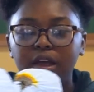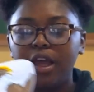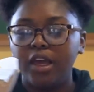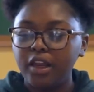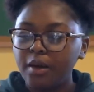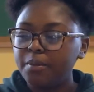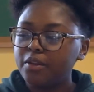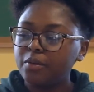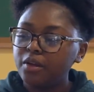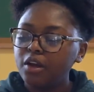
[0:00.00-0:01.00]
hang it up
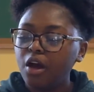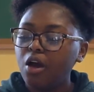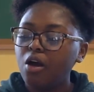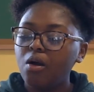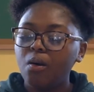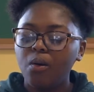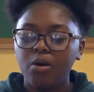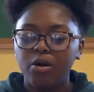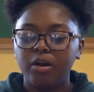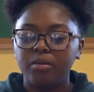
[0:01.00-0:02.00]
in the window
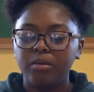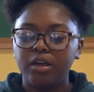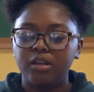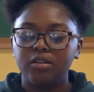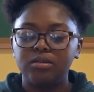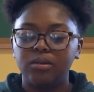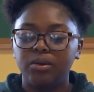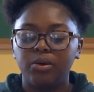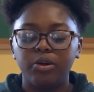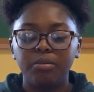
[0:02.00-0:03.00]
or make it into
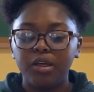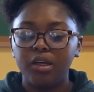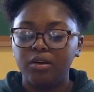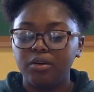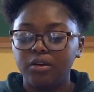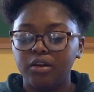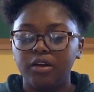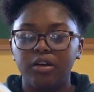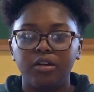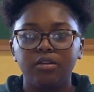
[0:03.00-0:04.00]
an ornament or